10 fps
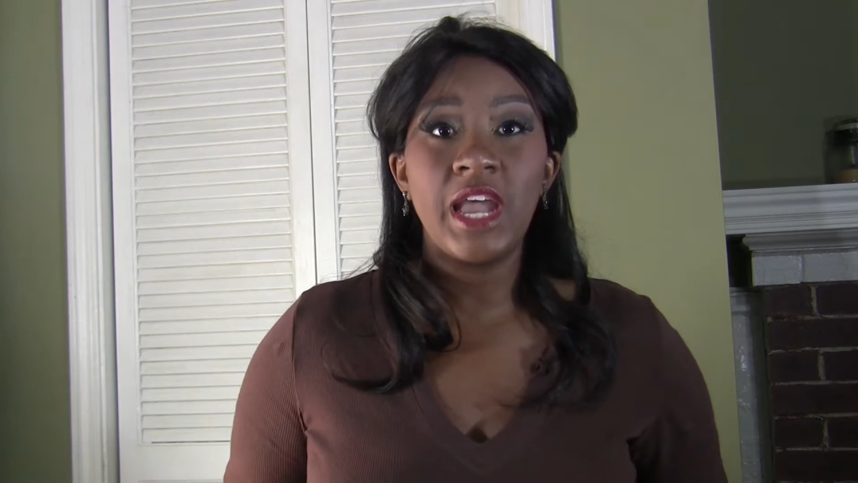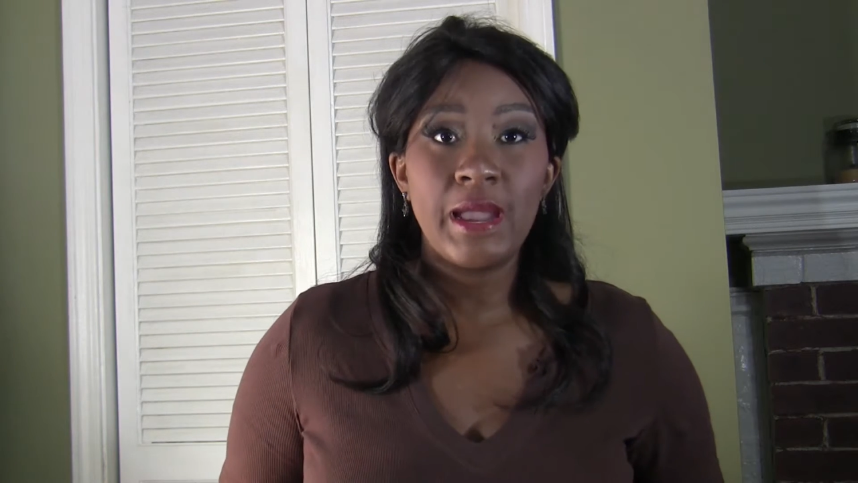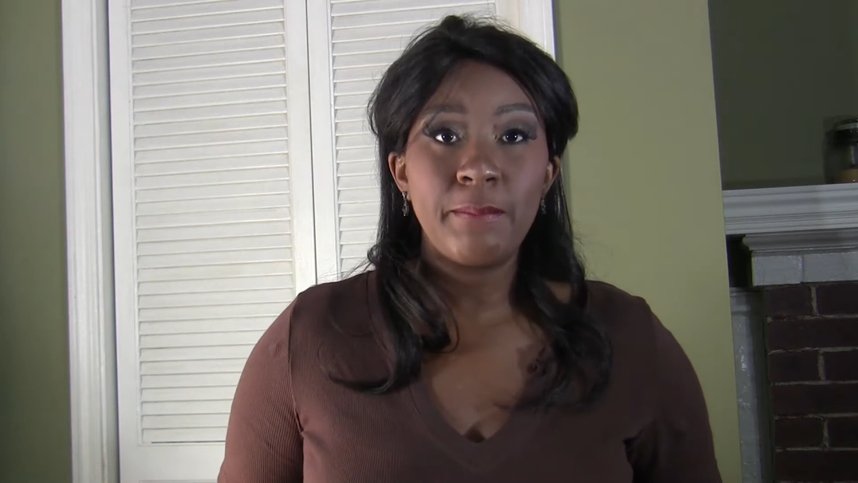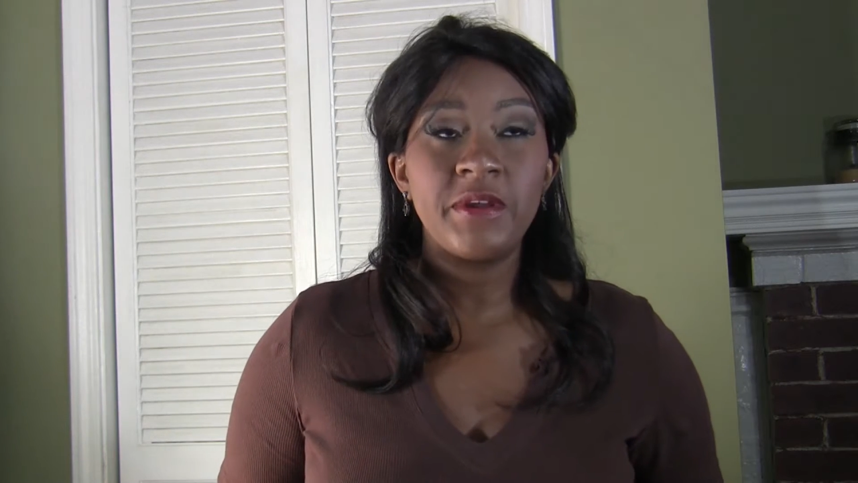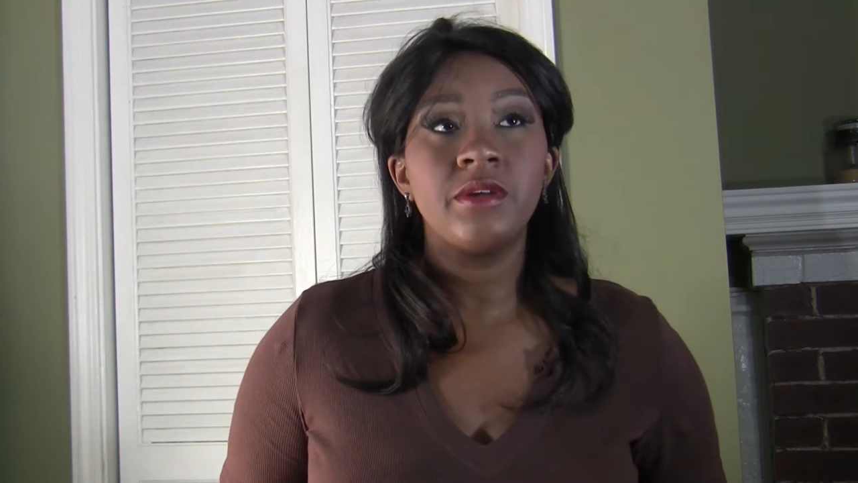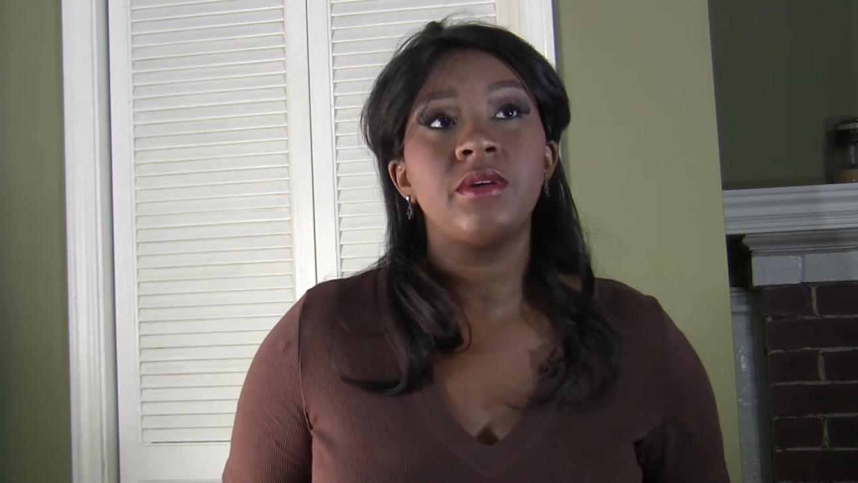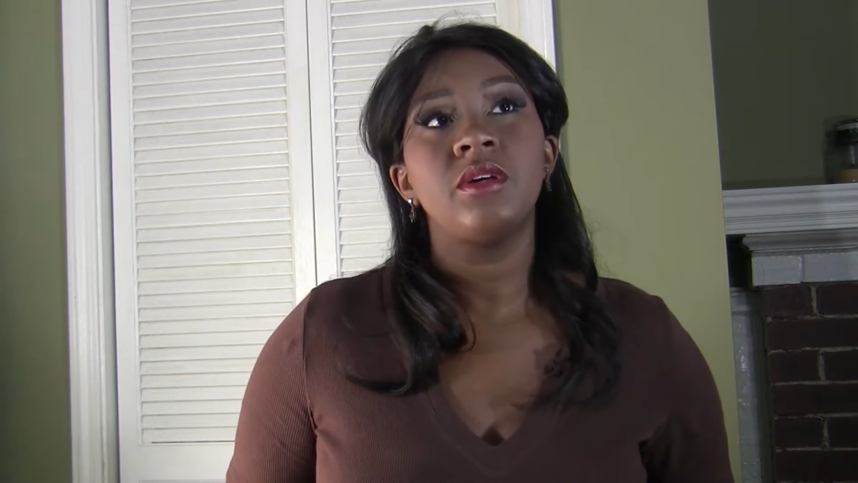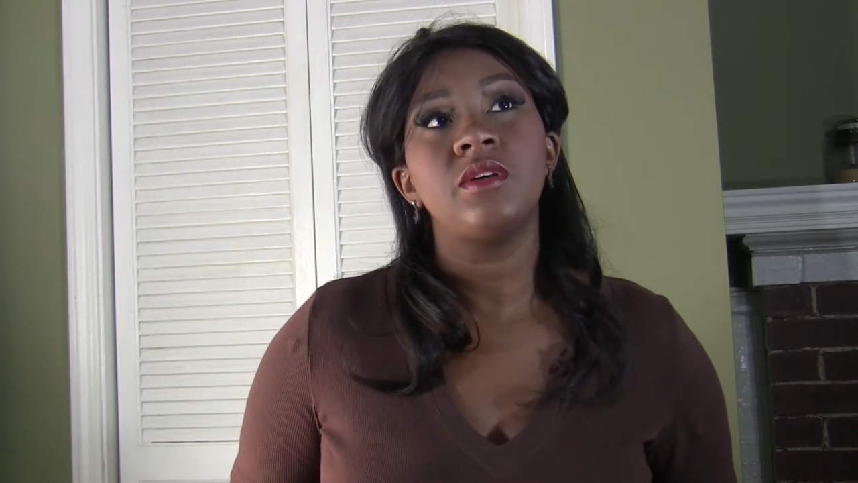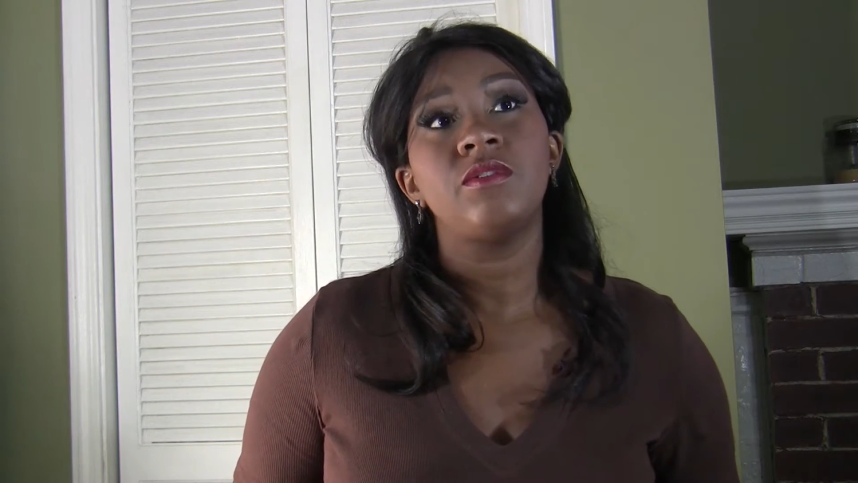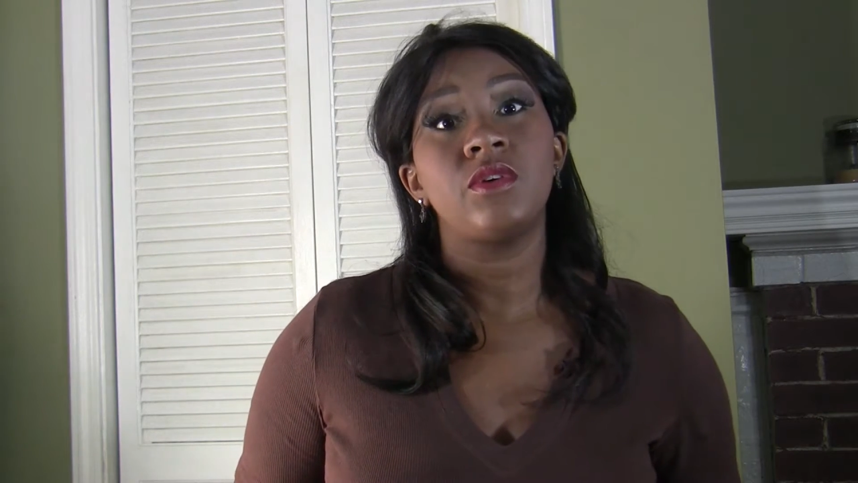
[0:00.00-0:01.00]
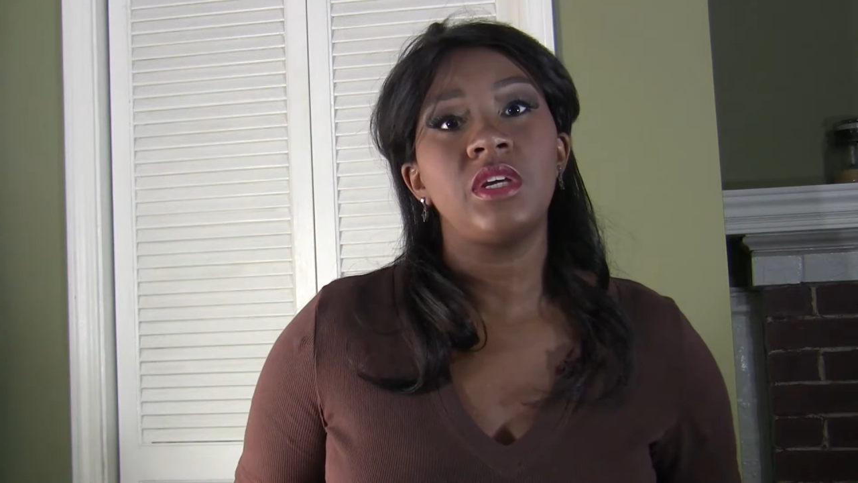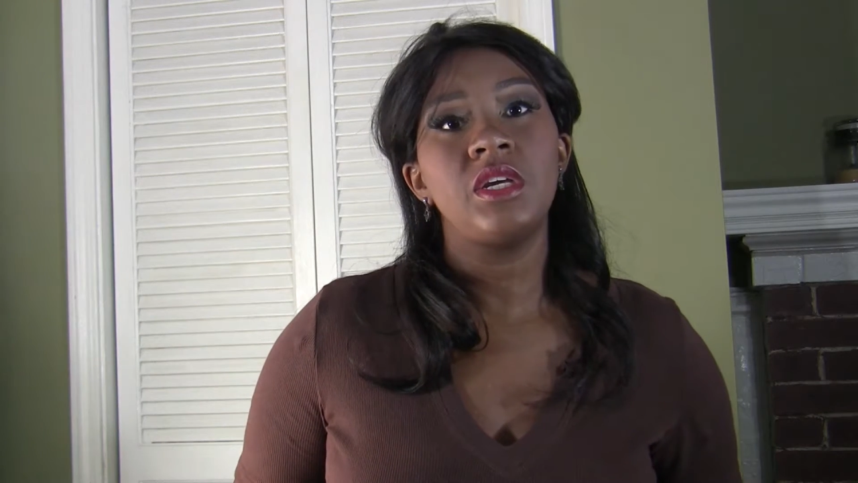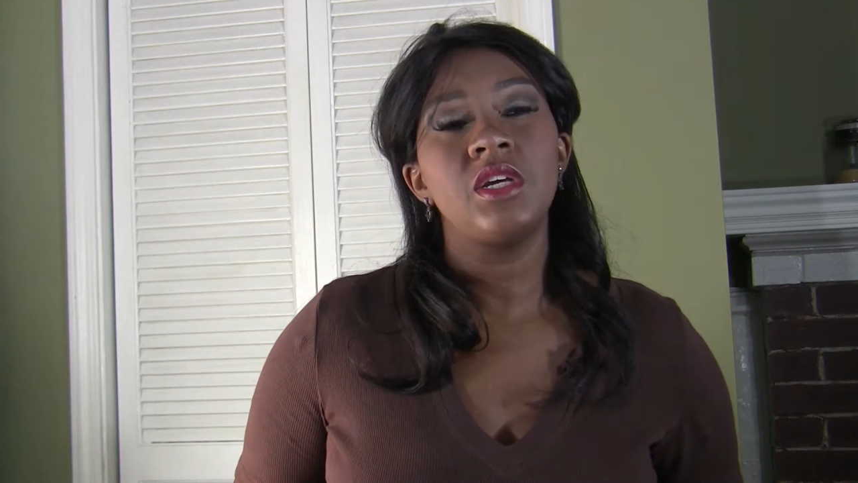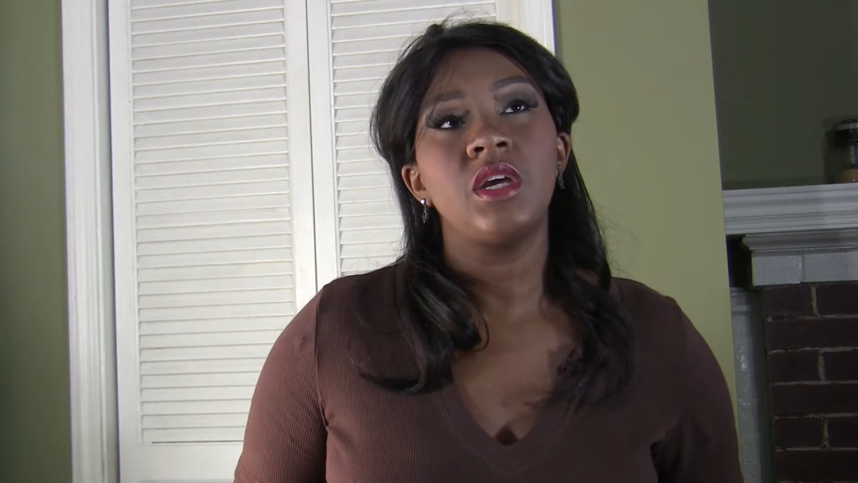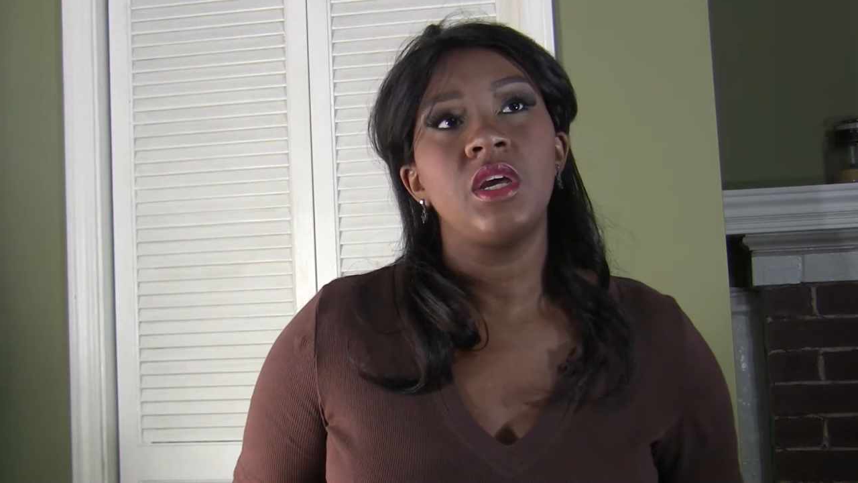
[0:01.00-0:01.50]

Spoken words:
app, free.